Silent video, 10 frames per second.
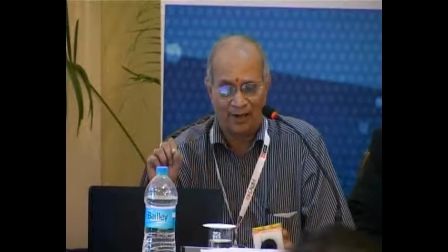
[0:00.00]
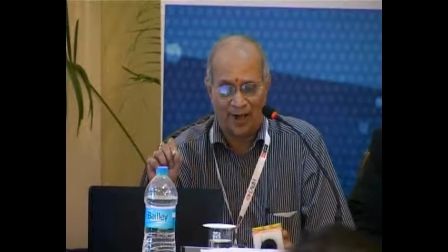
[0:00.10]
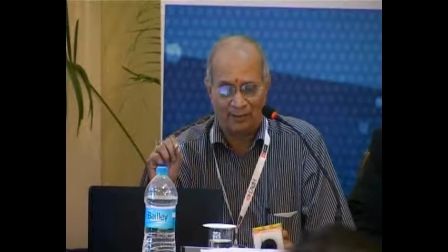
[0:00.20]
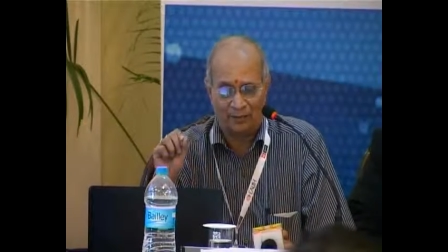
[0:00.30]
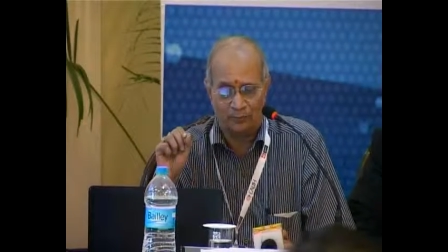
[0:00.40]

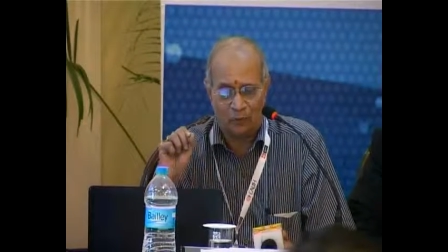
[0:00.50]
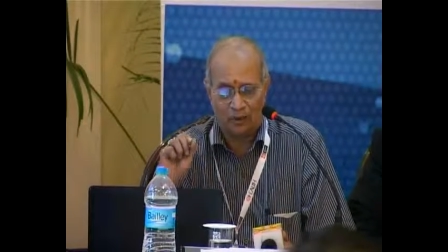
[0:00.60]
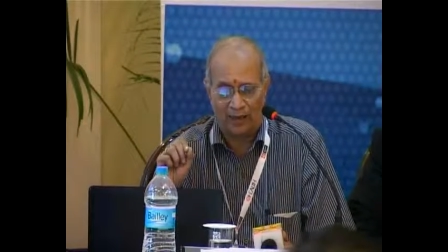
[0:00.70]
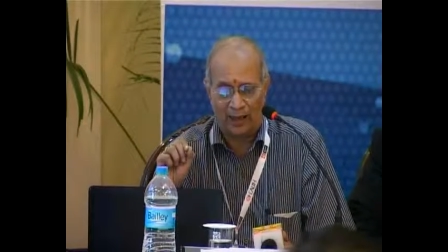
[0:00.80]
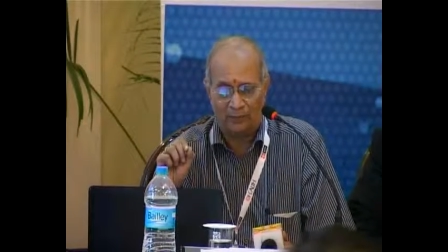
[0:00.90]
I think
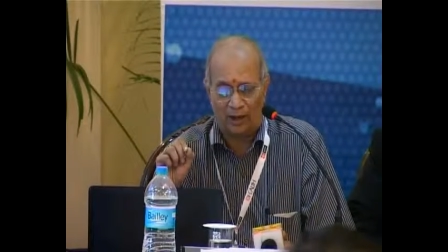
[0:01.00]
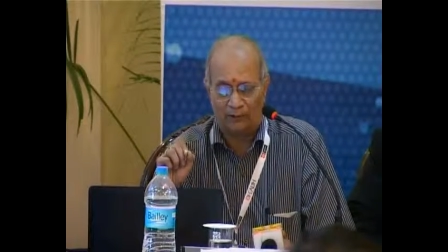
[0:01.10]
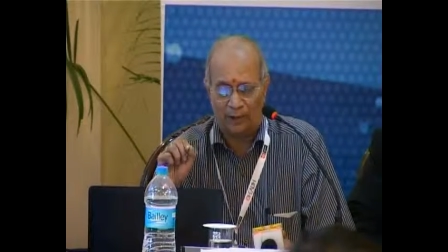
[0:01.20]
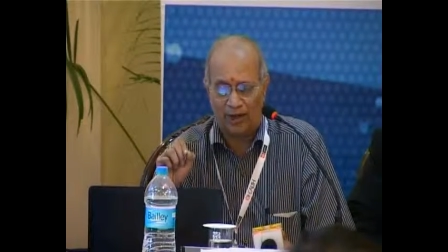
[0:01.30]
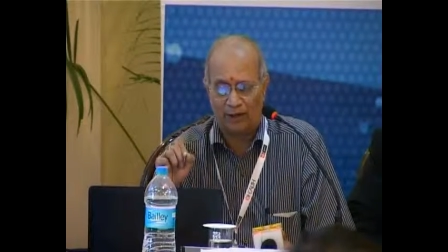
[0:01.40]
prototype or
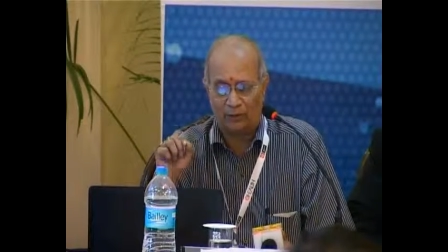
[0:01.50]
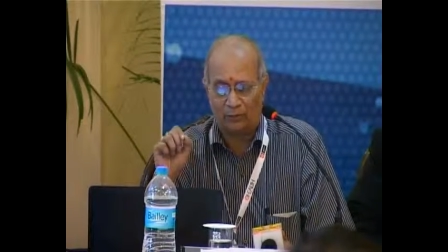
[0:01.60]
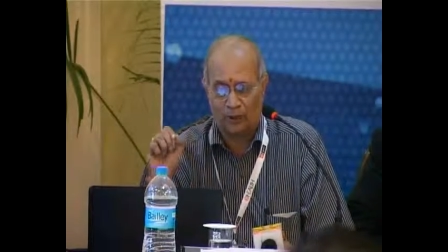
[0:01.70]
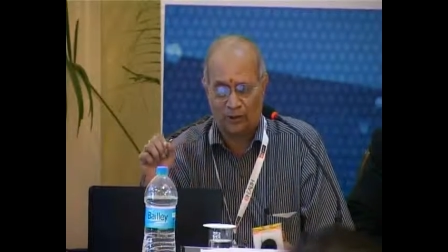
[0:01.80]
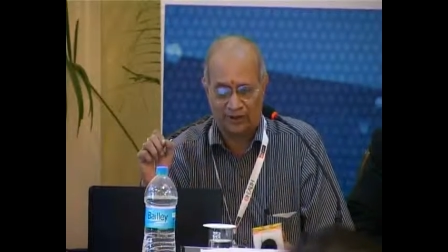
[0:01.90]
pilot your
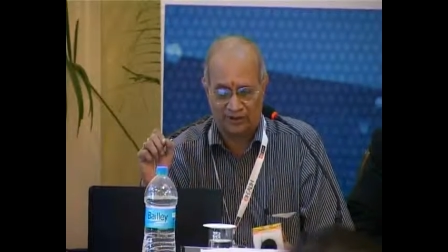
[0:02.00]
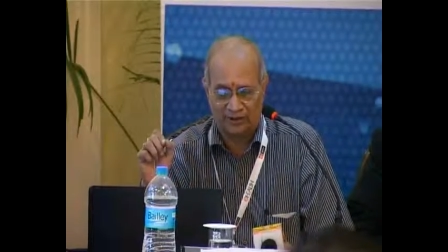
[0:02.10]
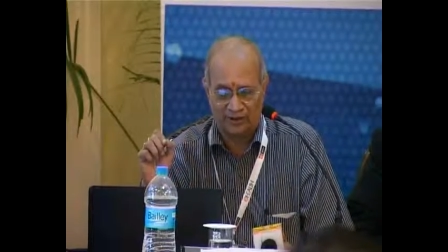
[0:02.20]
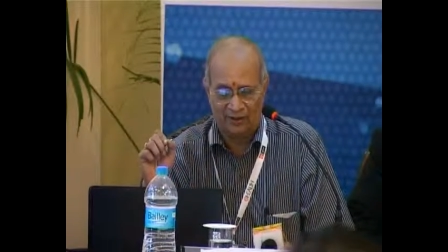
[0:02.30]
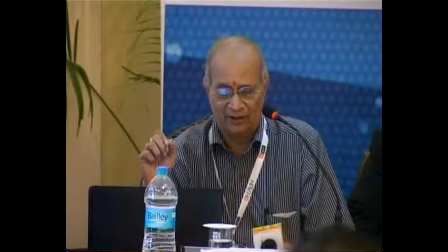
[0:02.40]
project
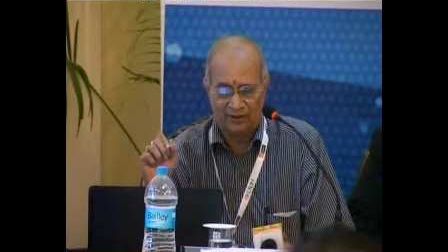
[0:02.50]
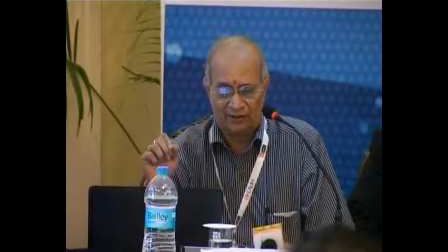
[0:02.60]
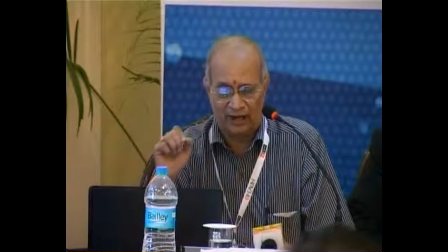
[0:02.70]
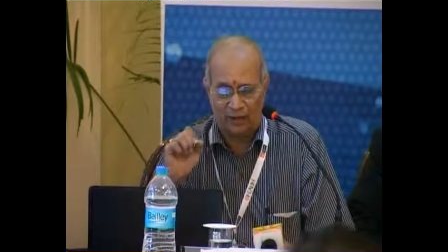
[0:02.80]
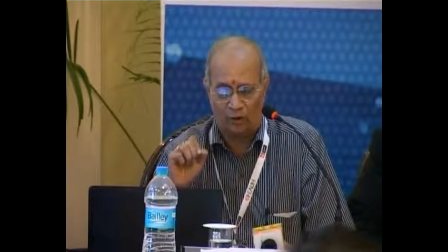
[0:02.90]

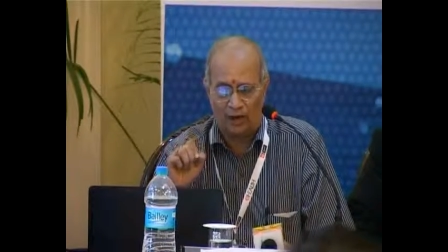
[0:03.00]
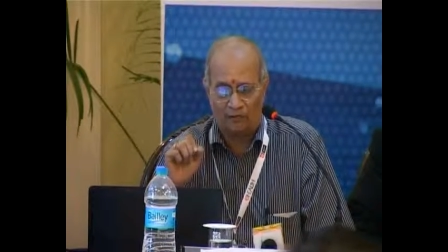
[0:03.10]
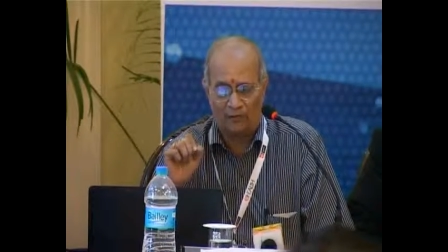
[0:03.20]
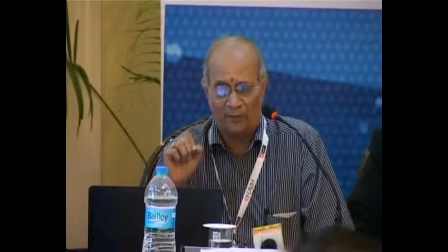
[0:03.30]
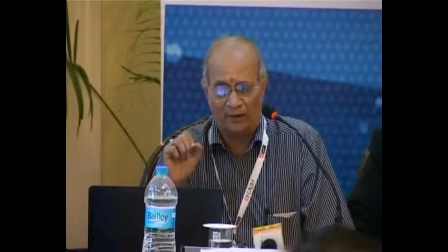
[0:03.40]
Stakeholder
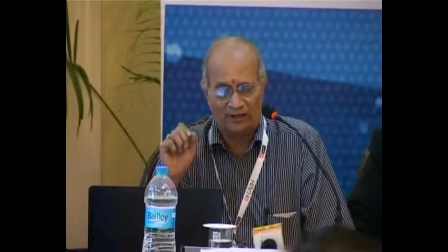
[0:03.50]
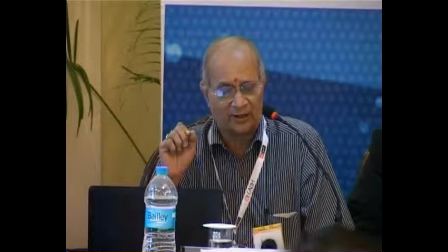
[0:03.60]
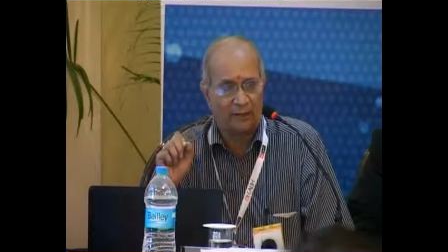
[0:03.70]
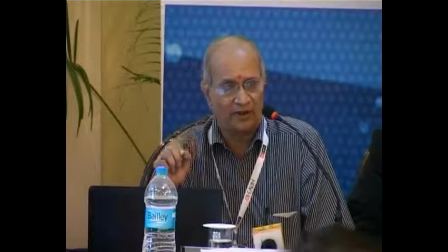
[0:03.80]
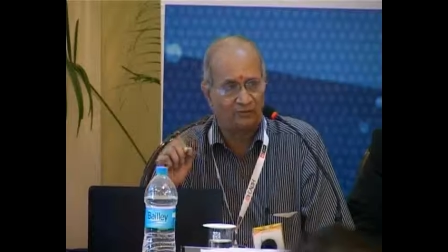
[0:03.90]
involvement is
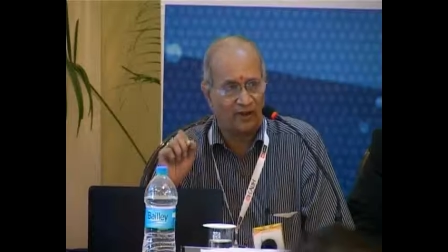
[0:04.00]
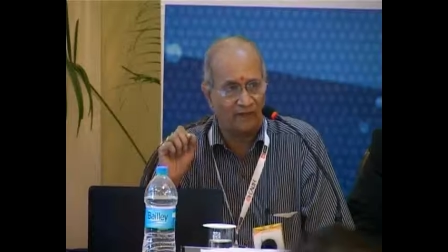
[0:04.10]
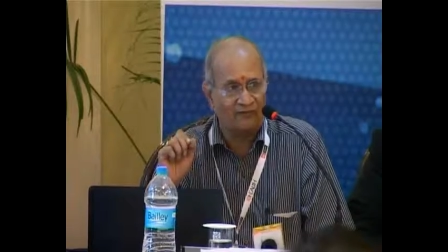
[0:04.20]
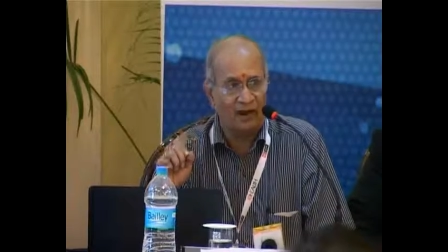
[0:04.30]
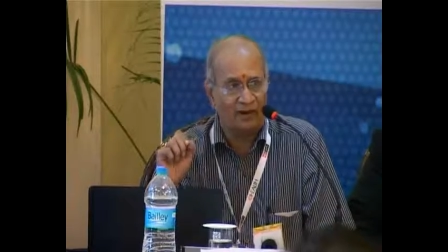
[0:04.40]
a must for
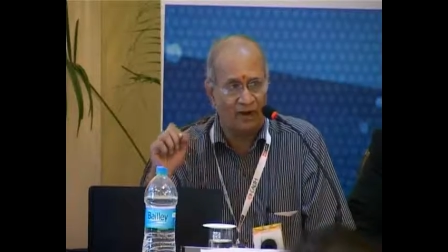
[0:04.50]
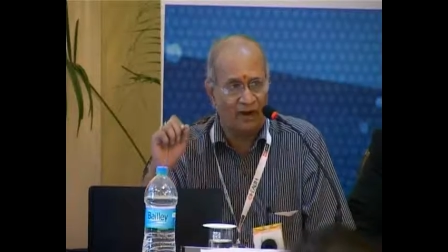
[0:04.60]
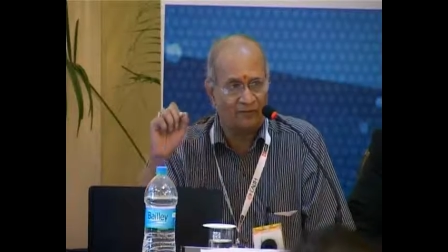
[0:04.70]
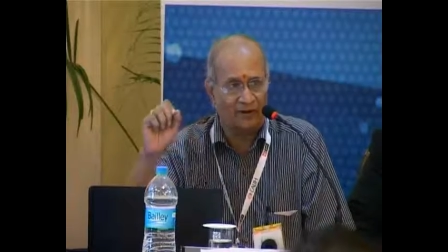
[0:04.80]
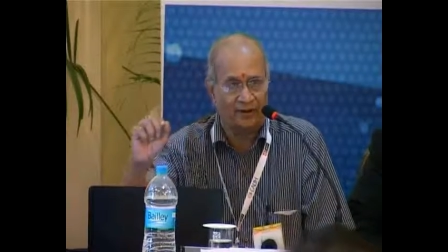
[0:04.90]
every level
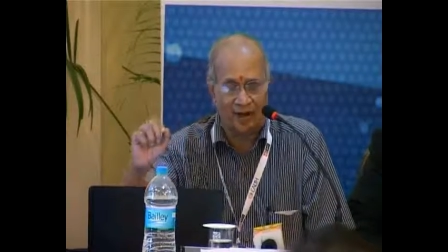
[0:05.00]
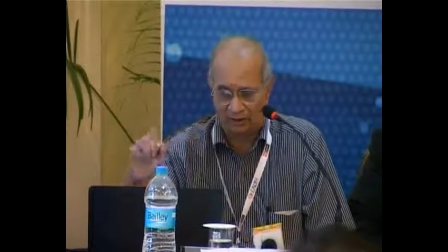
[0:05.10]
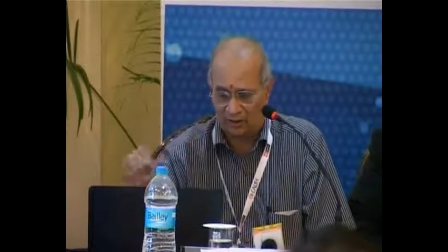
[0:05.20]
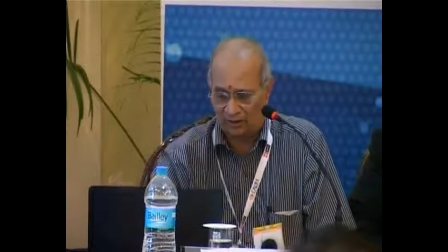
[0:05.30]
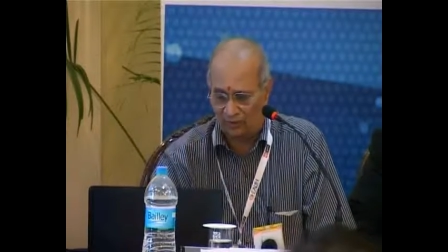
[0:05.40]
of
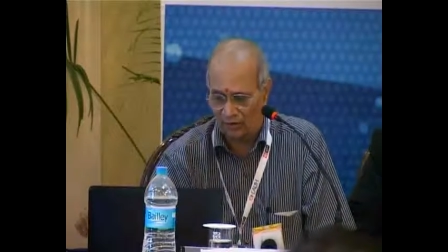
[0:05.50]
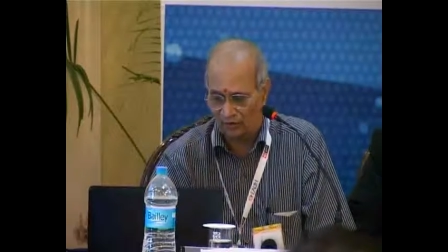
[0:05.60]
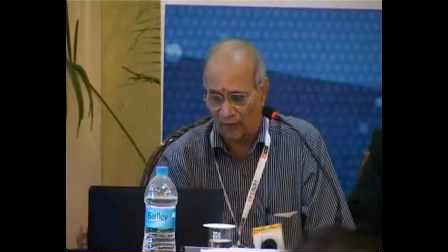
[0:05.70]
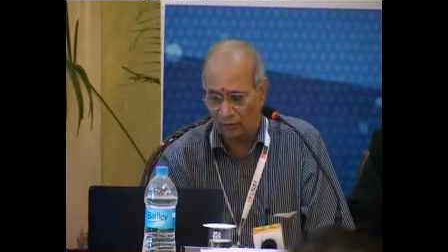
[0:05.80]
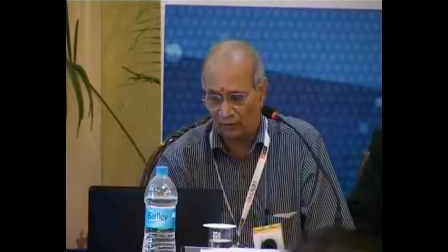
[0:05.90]
interaction, what
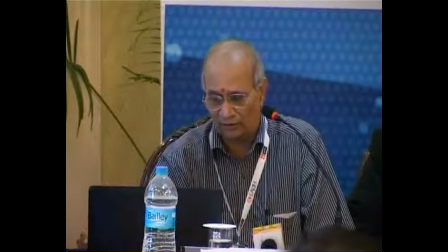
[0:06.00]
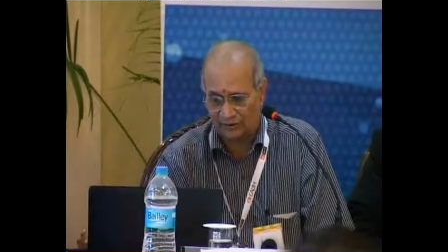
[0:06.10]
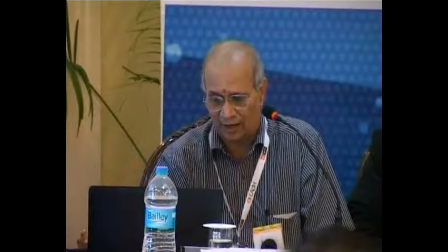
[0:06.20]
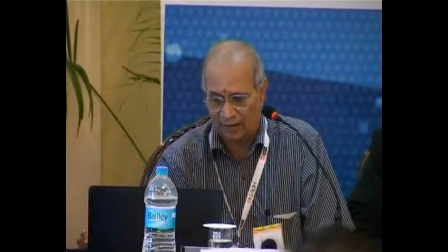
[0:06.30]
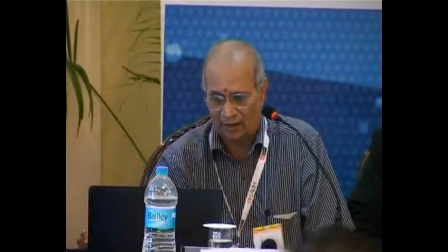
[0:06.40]
we are going to
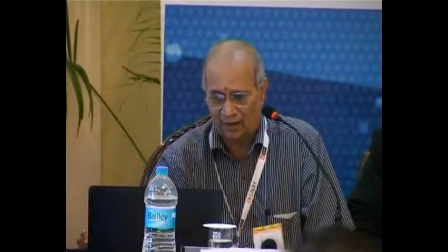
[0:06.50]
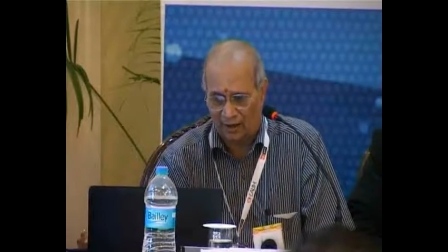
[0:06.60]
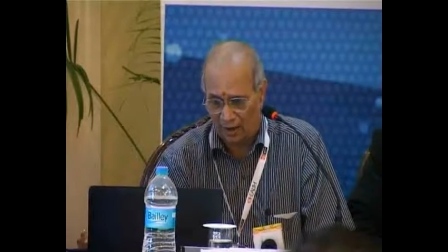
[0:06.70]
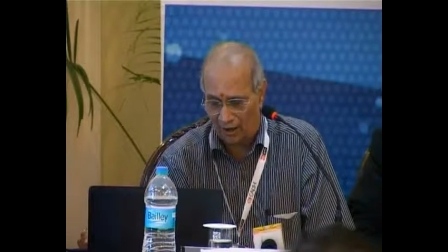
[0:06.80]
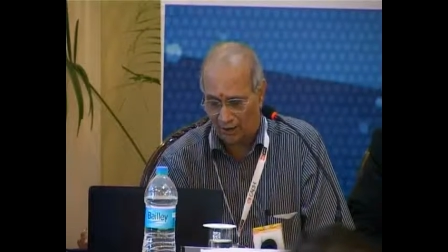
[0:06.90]
design,
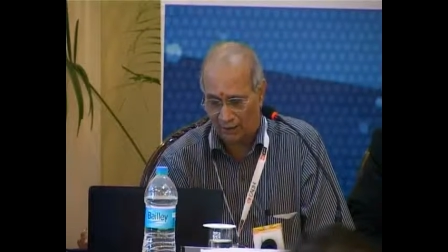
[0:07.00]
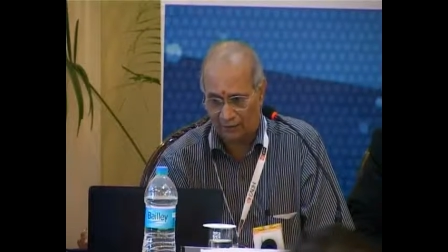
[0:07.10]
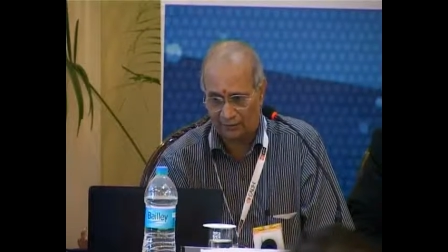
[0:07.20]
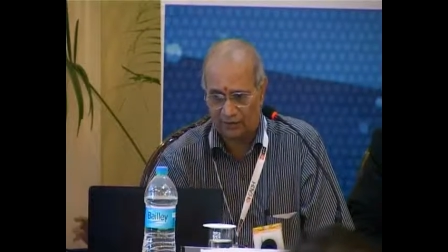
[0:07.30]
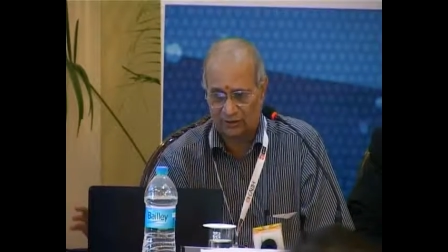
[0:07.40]
an
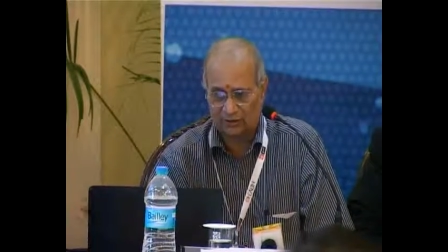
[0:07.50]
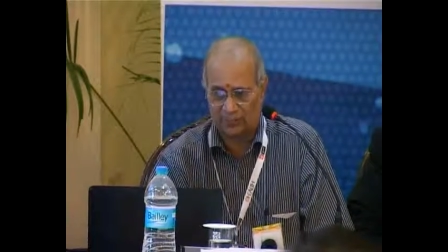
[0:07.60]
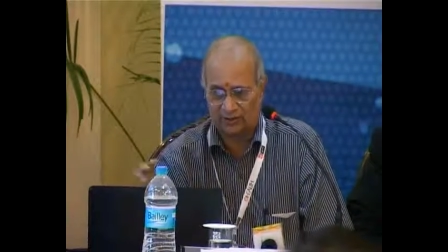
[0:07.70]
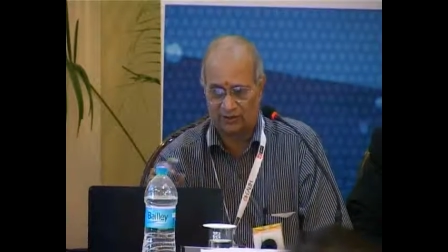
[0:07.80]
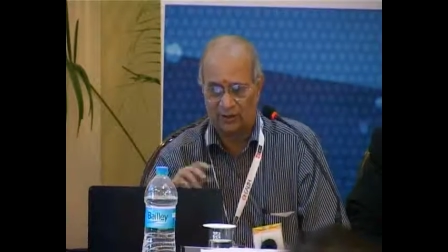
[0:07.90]
architect. This is the
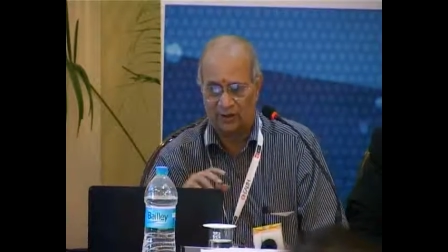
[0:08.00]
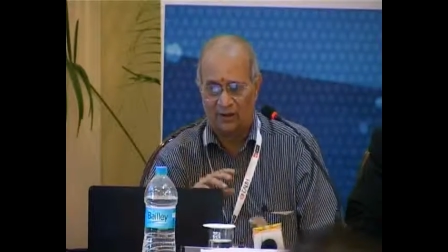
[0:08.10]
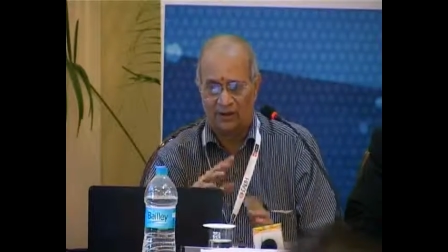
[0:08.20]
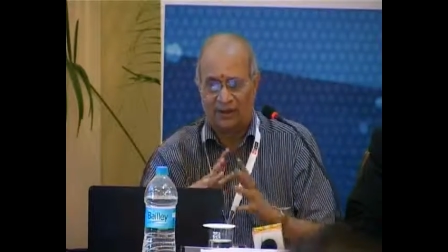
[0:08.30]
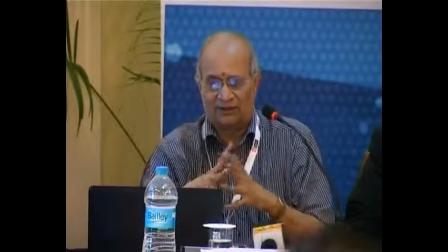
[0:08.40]
space.
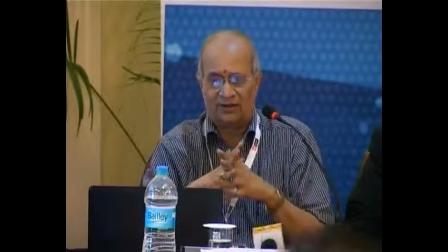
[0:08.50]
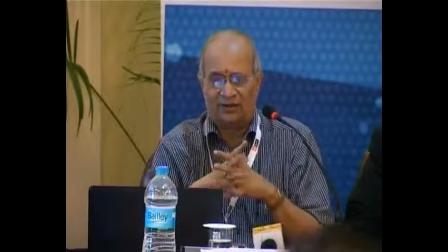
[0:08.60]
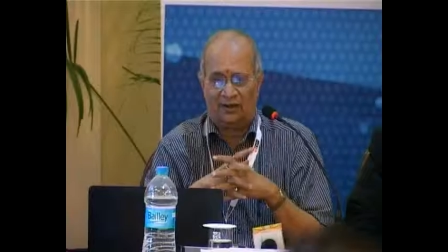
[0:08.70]
Next,